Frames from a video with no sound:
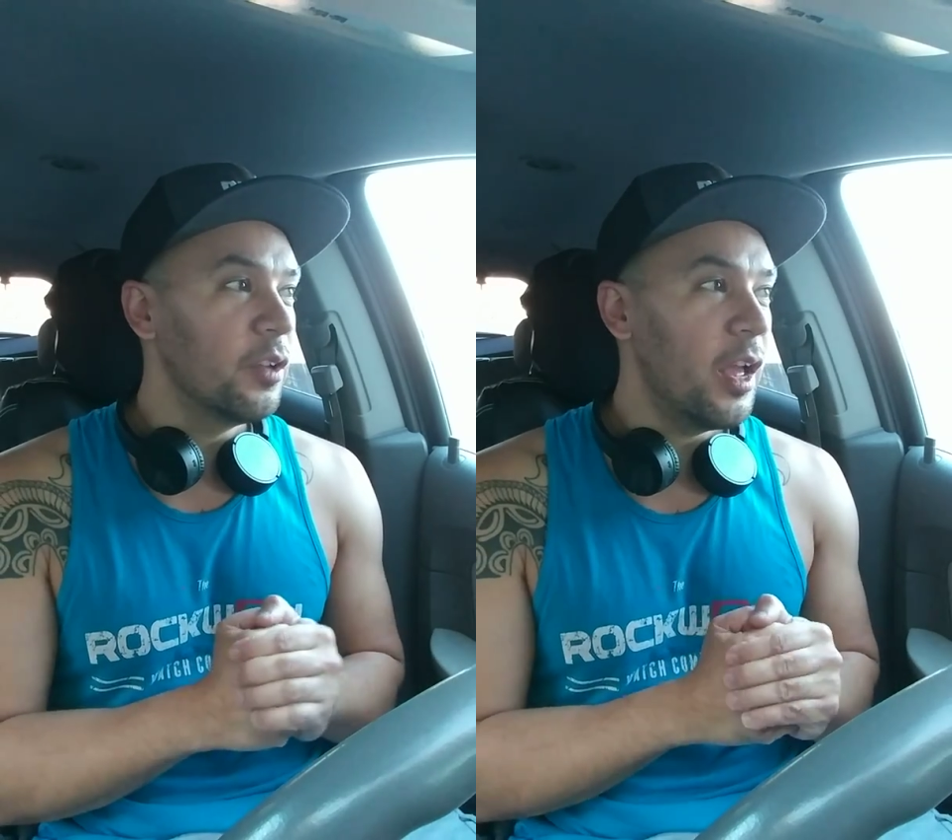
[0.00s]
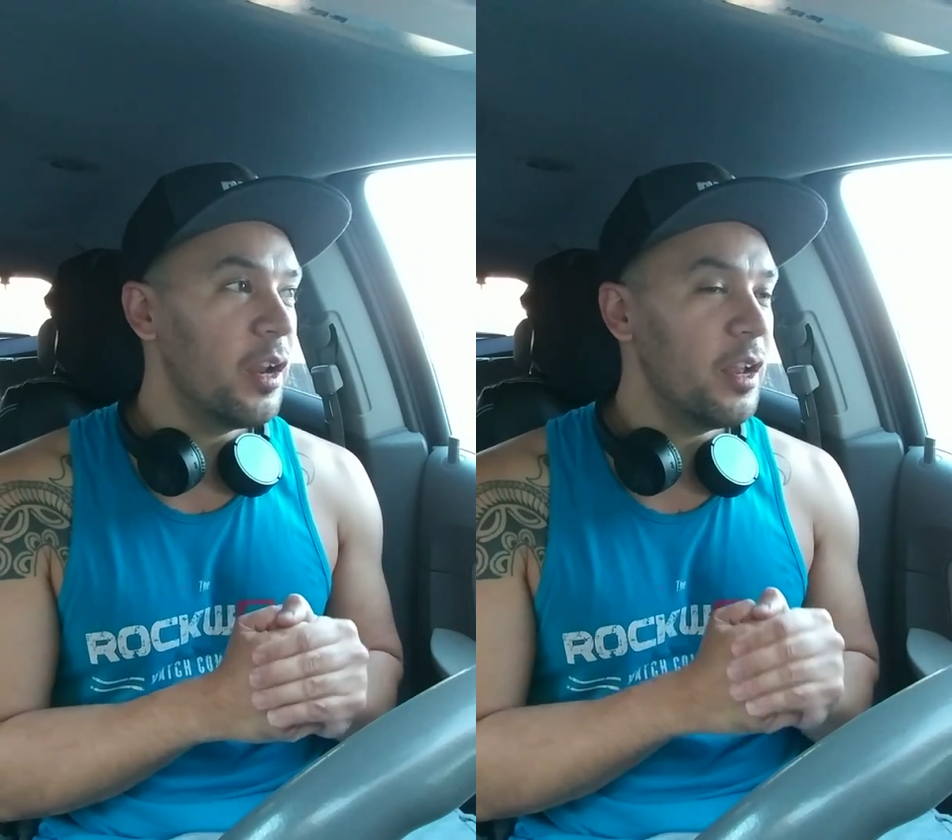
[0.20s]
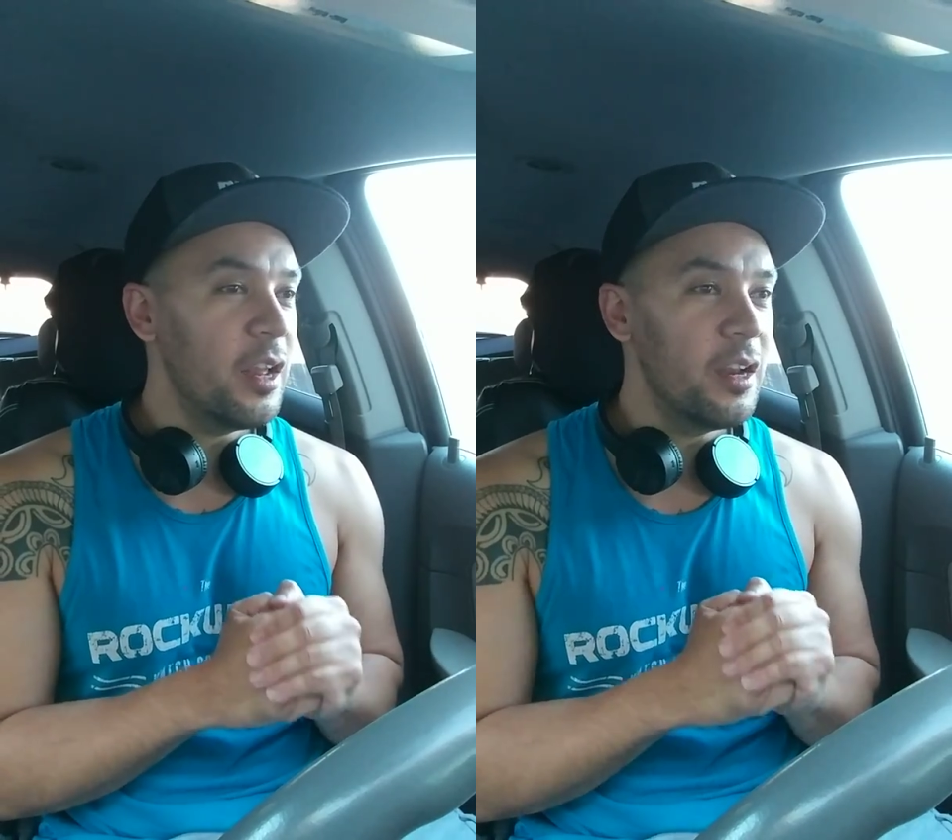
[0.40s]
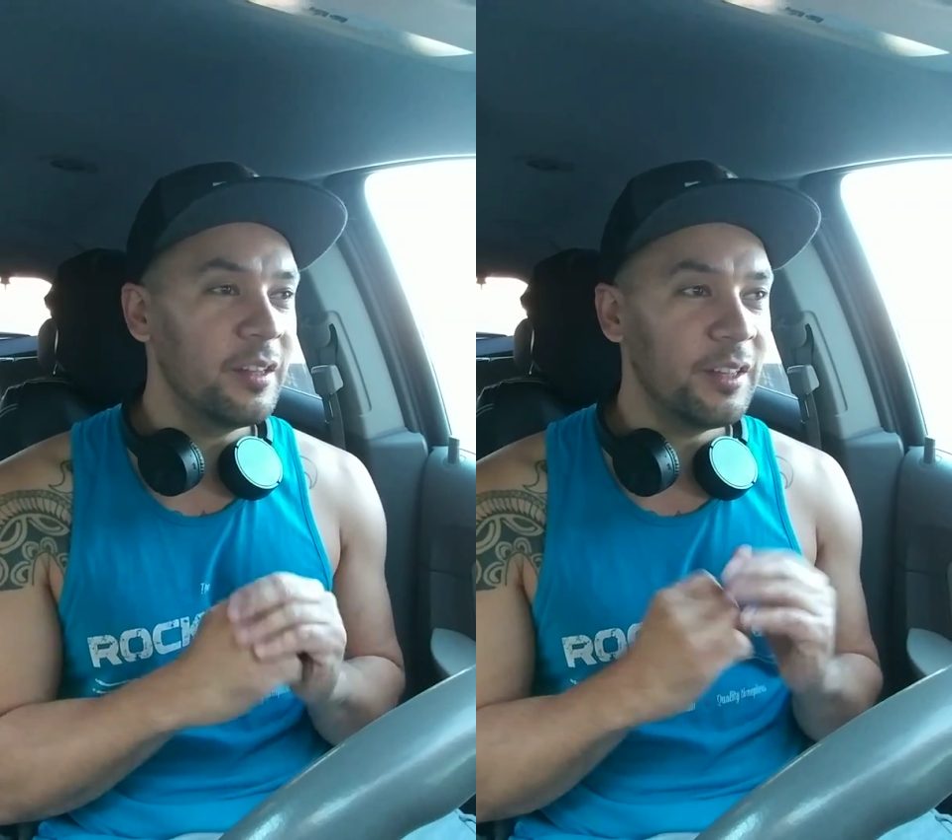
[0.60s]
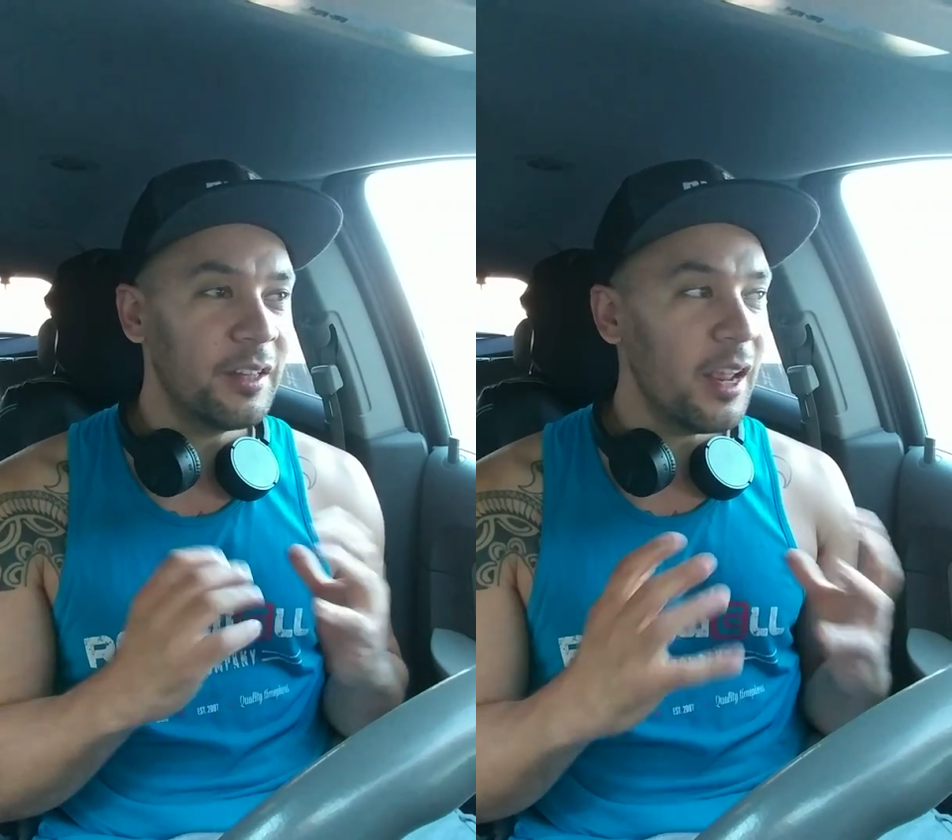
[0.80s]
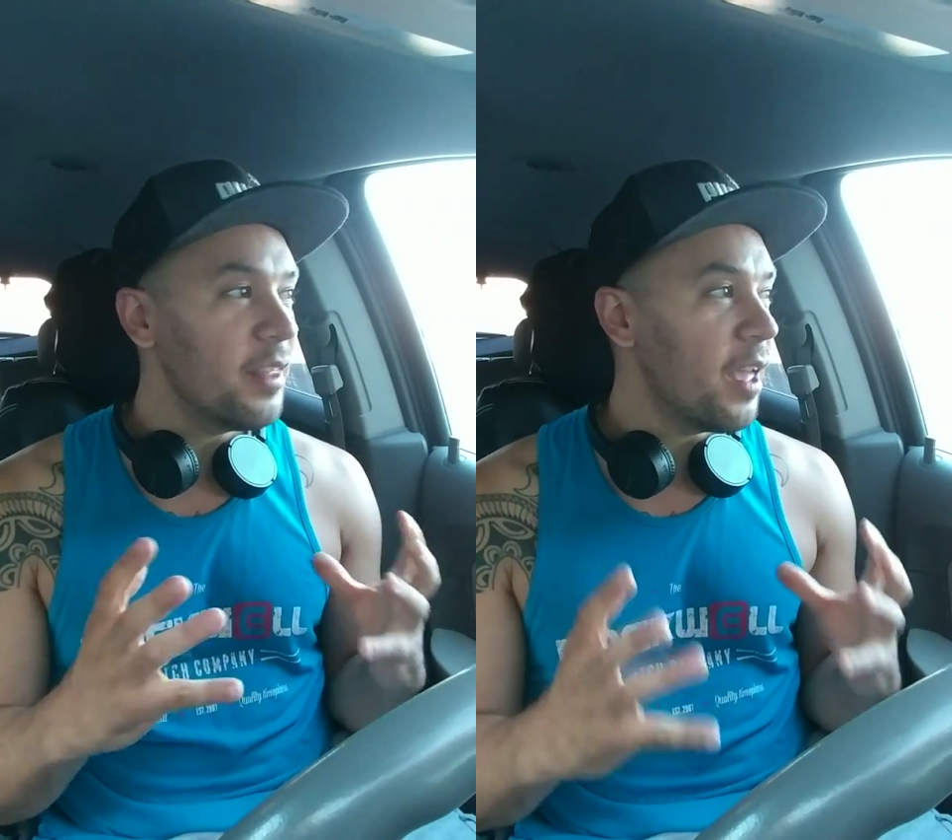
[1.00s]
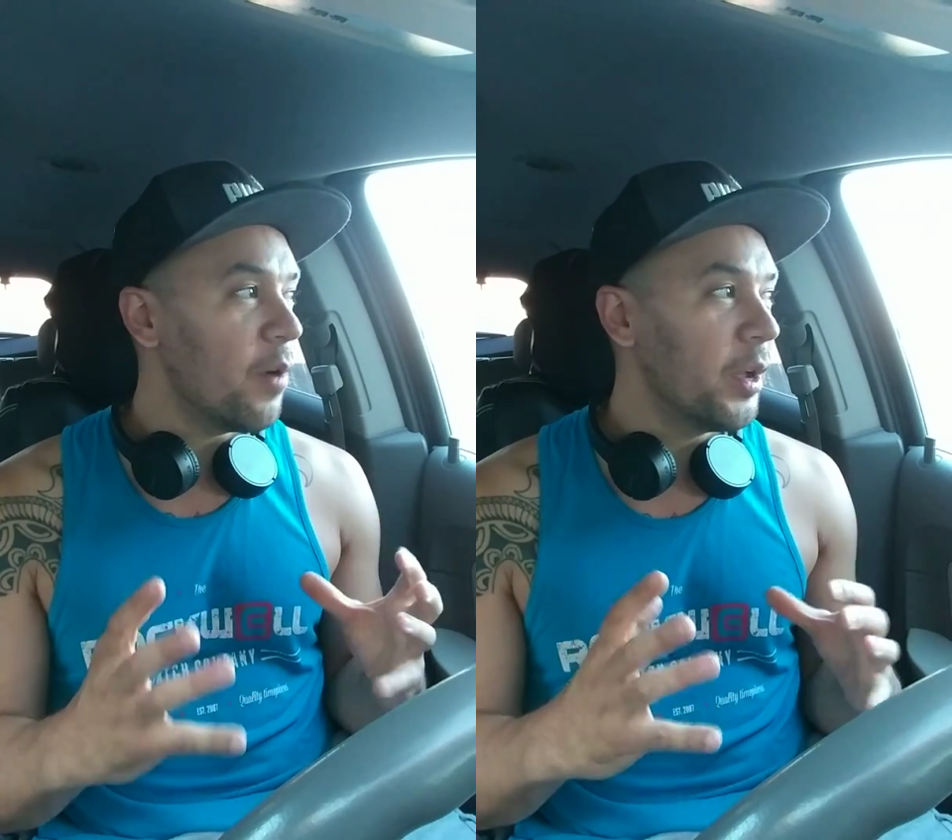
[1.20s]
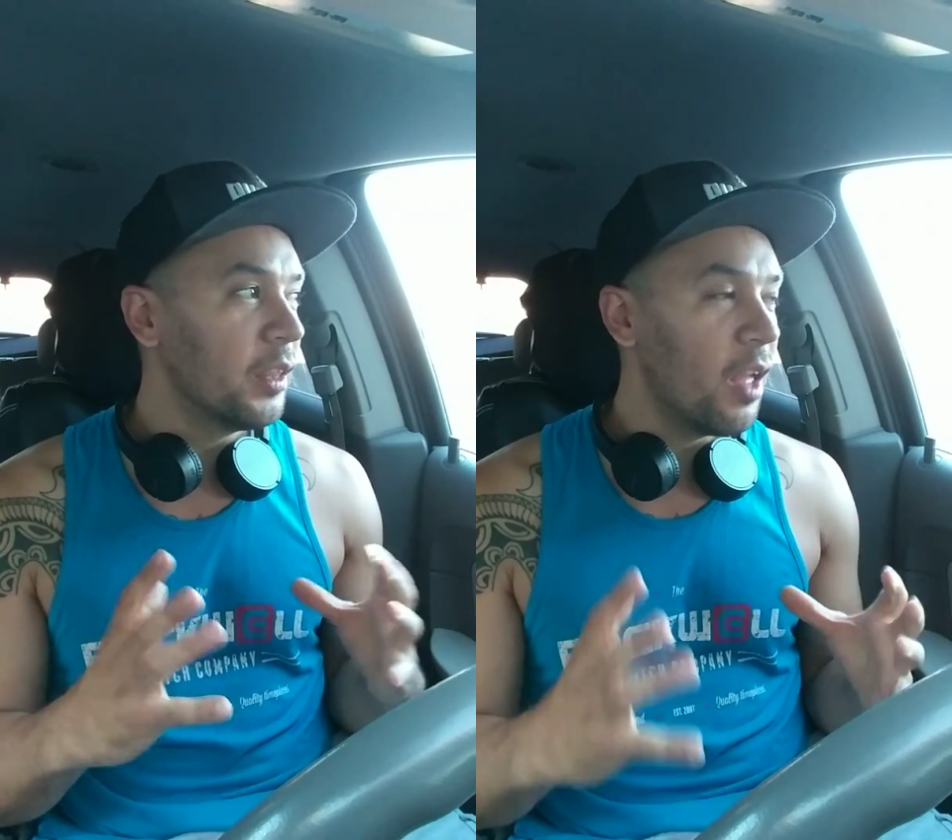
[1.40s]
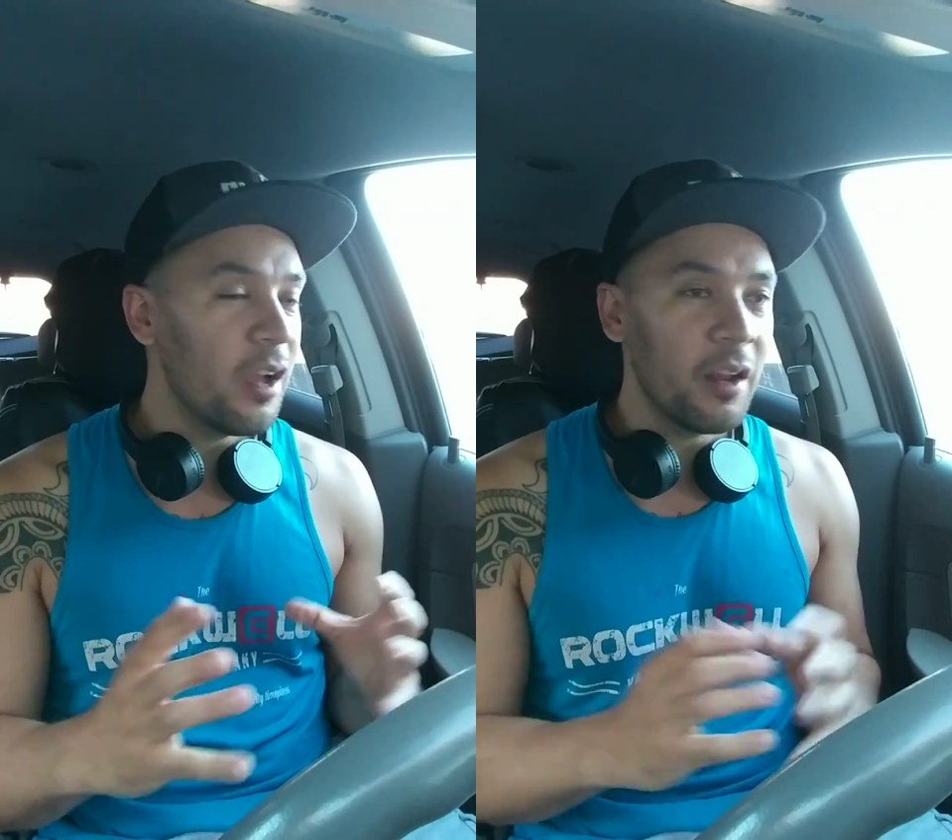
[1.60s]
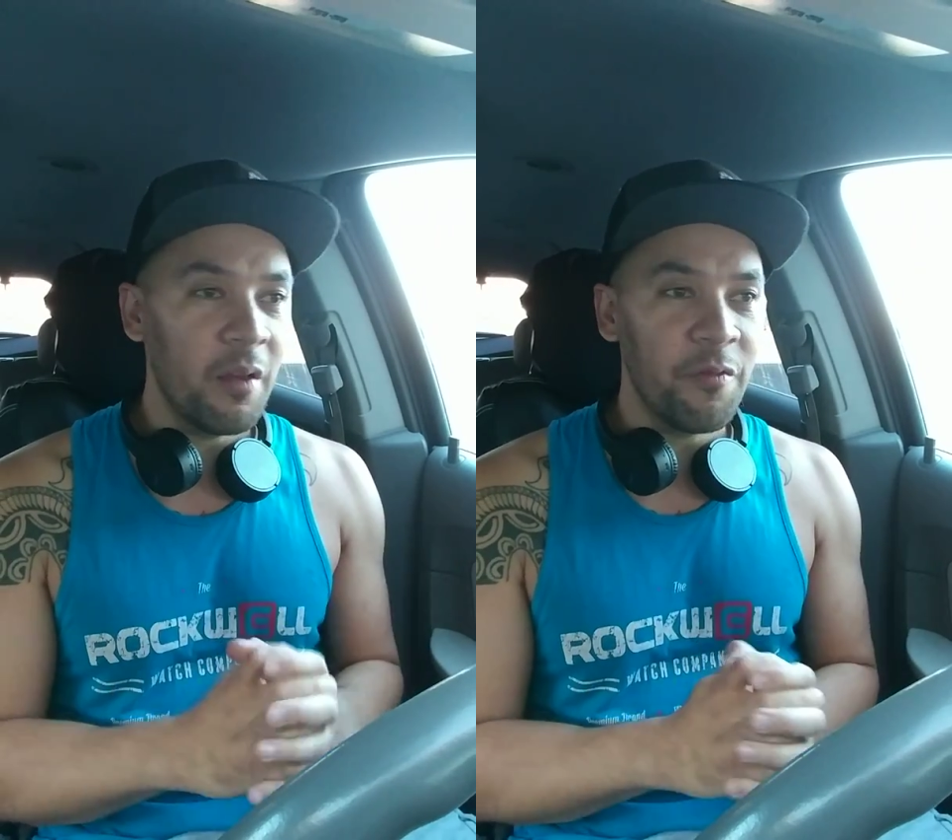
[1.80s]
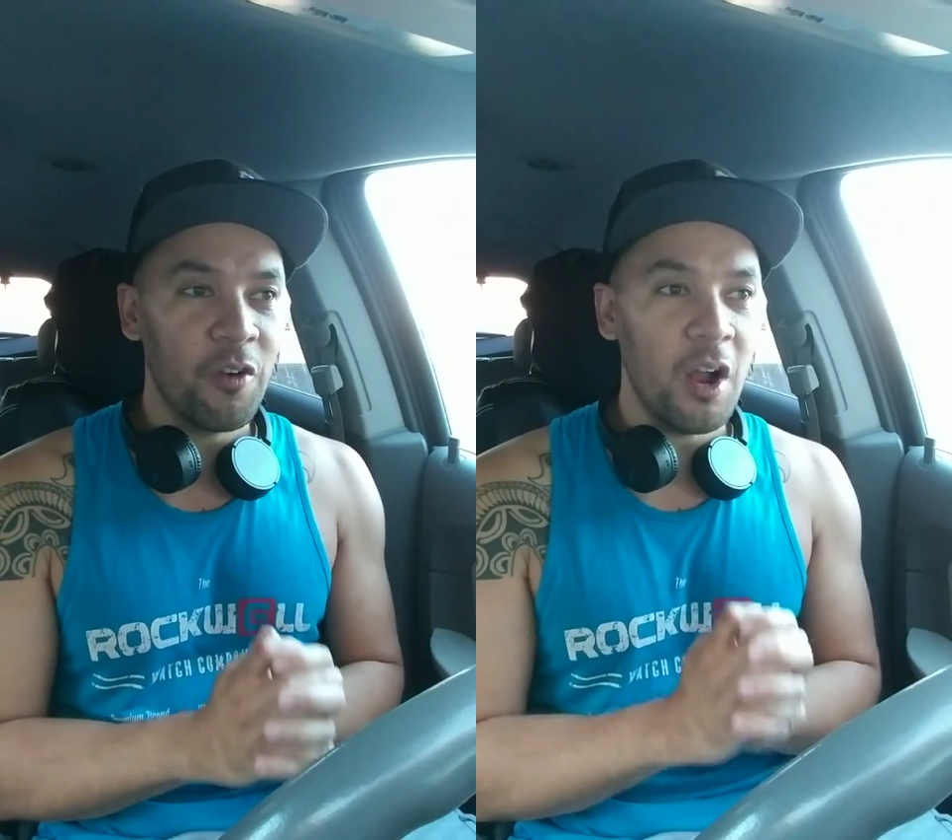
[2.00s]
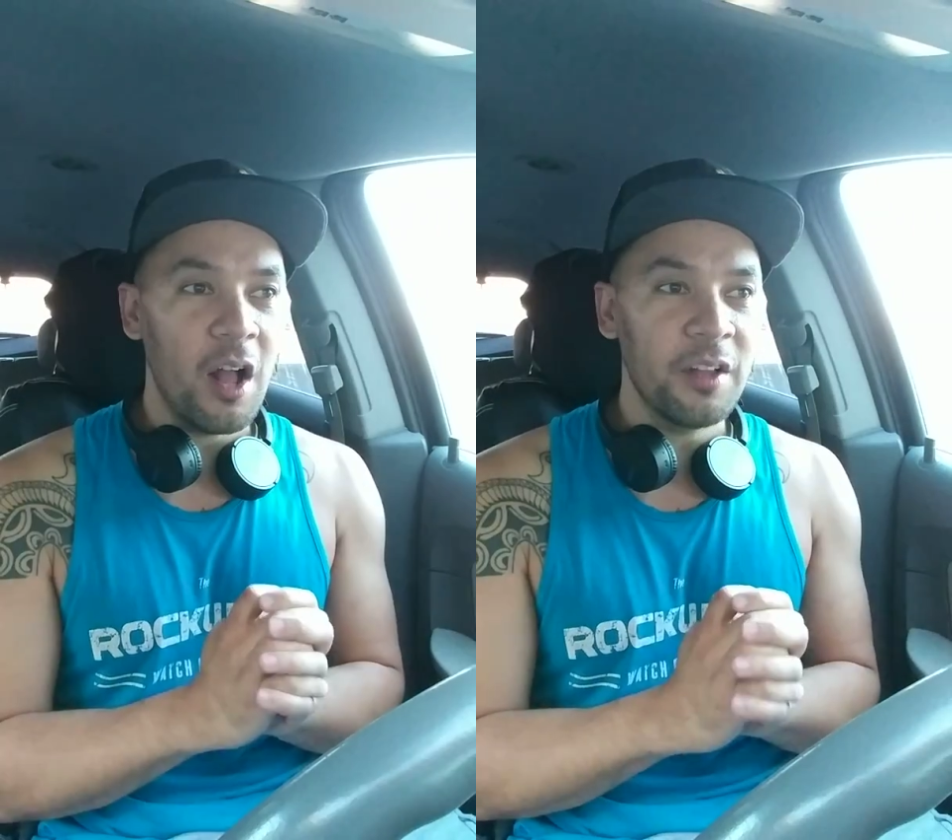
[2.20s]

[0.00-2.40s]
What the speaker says: and it stayed that way long enough for